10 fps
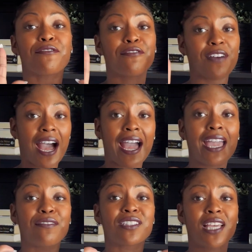
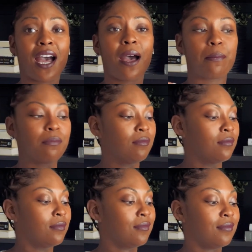5 top,
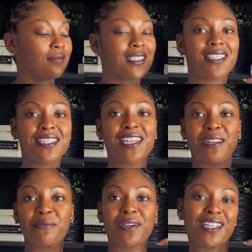this is
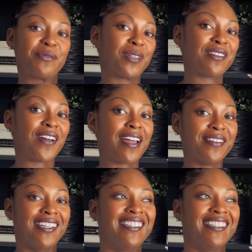10, but it's really 5.